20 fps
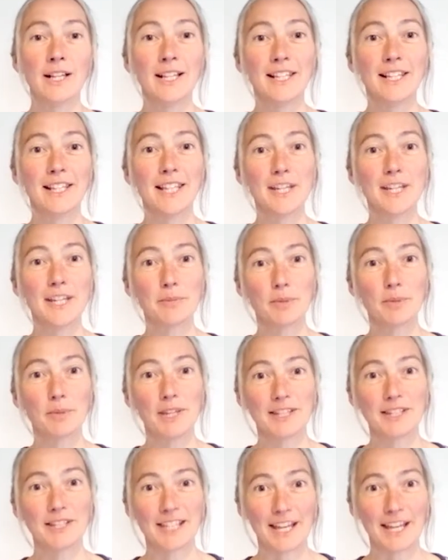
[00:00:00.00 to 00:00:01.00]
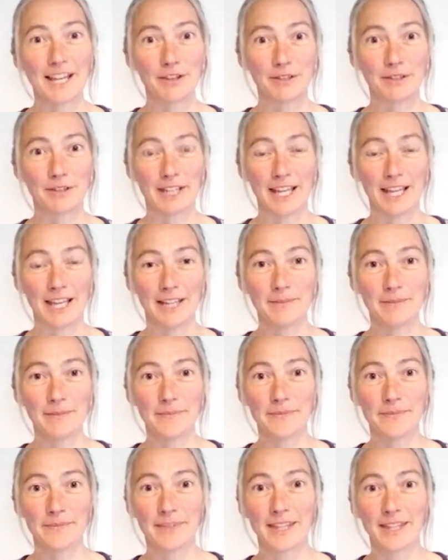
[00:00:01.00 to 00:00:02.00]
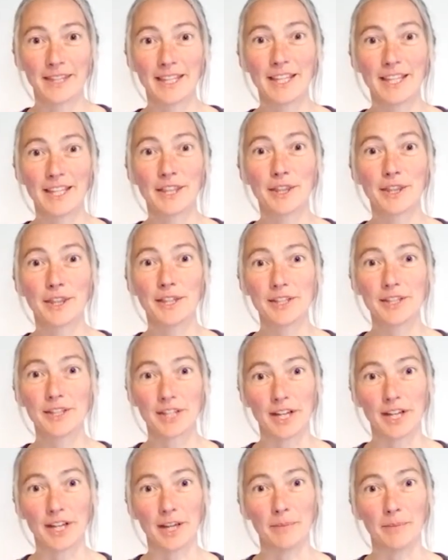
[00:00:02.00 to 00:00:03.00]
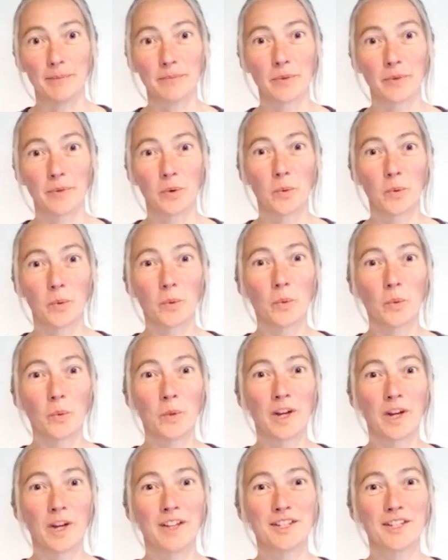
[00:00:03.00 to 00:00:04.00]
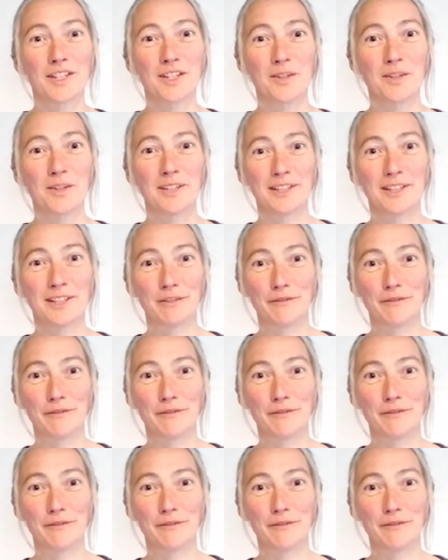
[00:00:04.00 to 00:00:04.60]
Let's breathe together again. This time, we're going to do a little